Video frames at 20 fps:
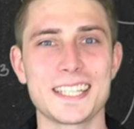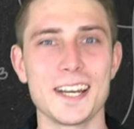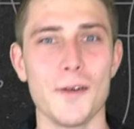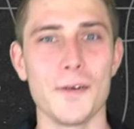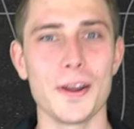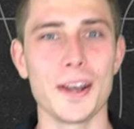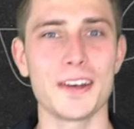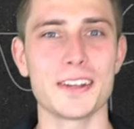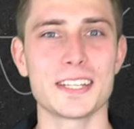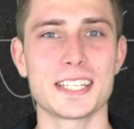
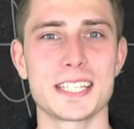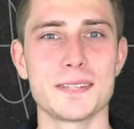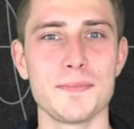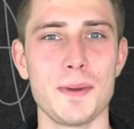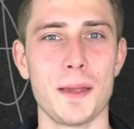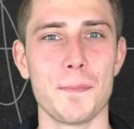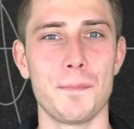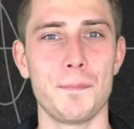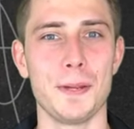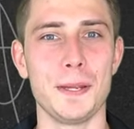going on,
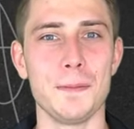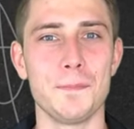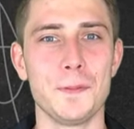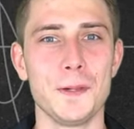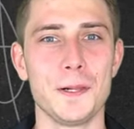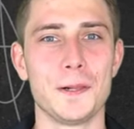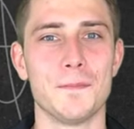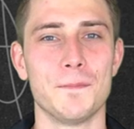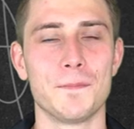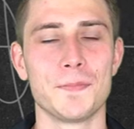smart
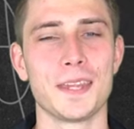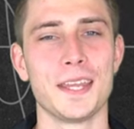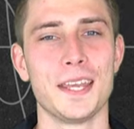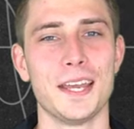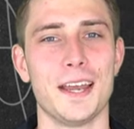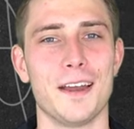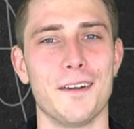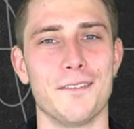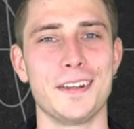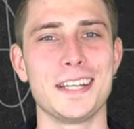people?
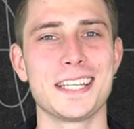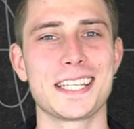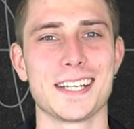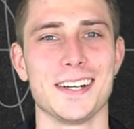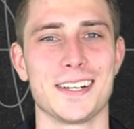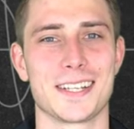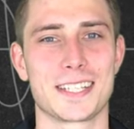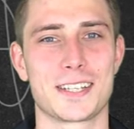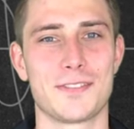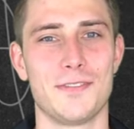
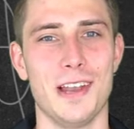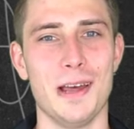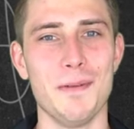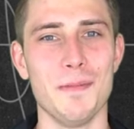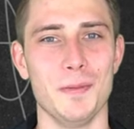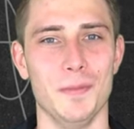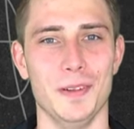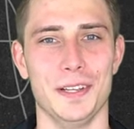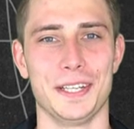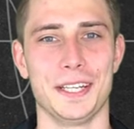Vsauce
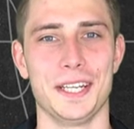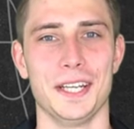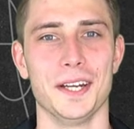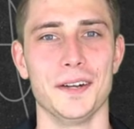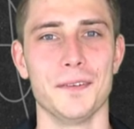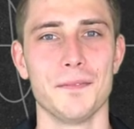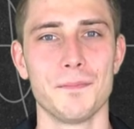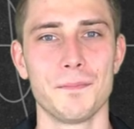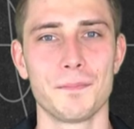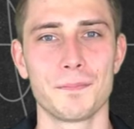flammable
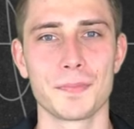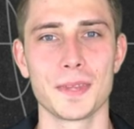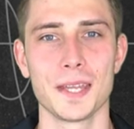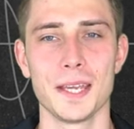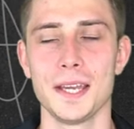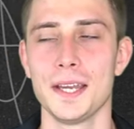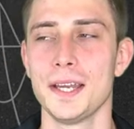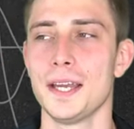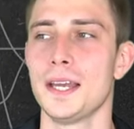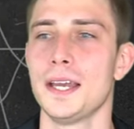here.
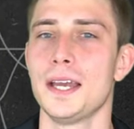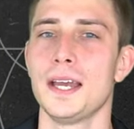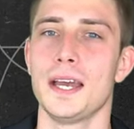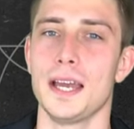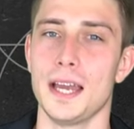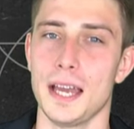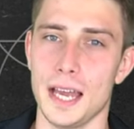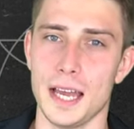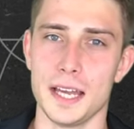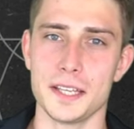
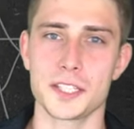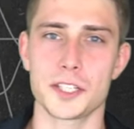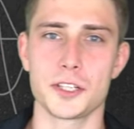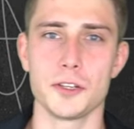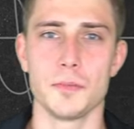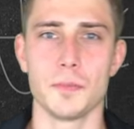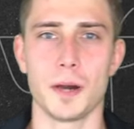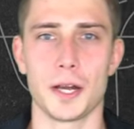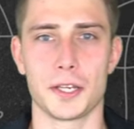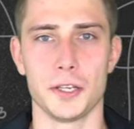As
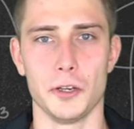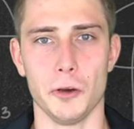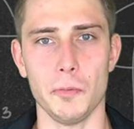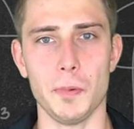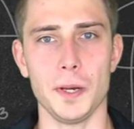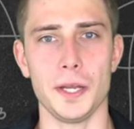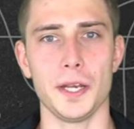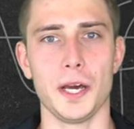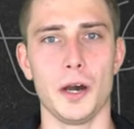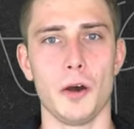you might know
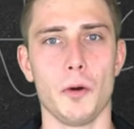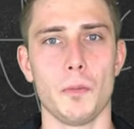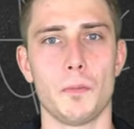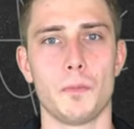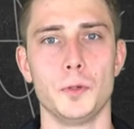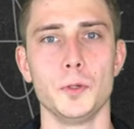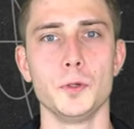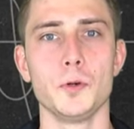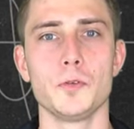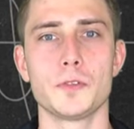by now,
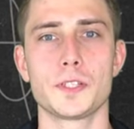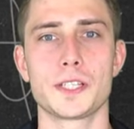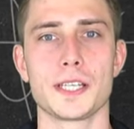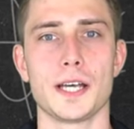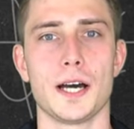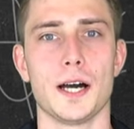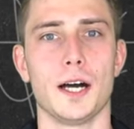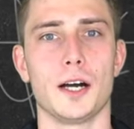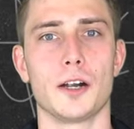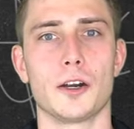proofs
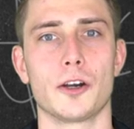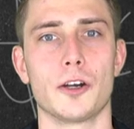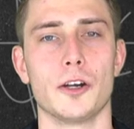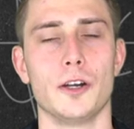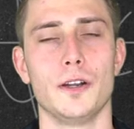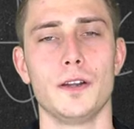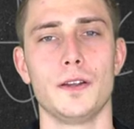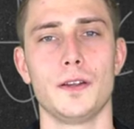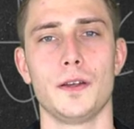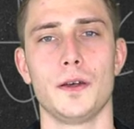are
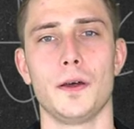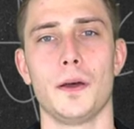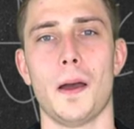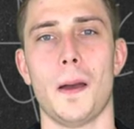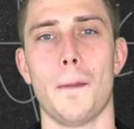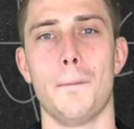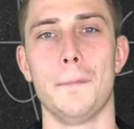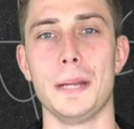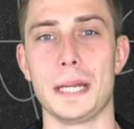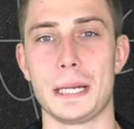
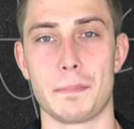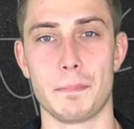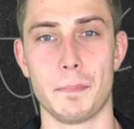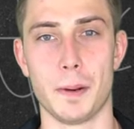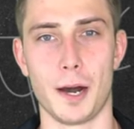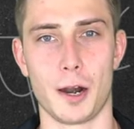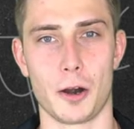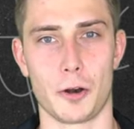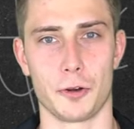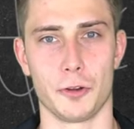a big
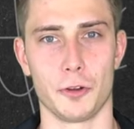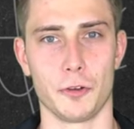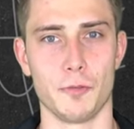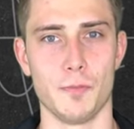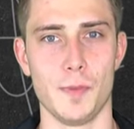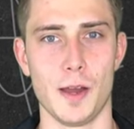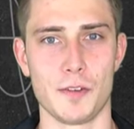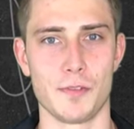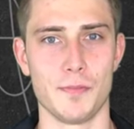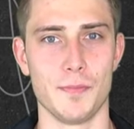part
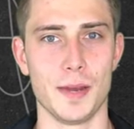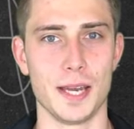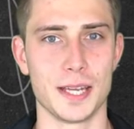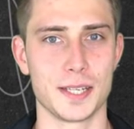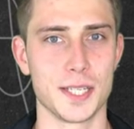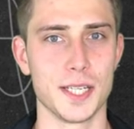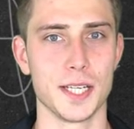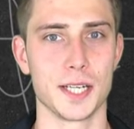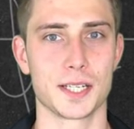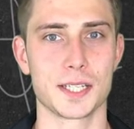of
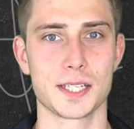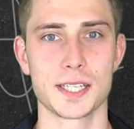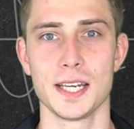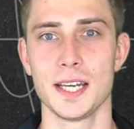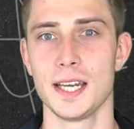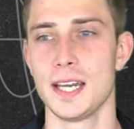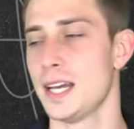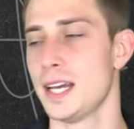mathematics.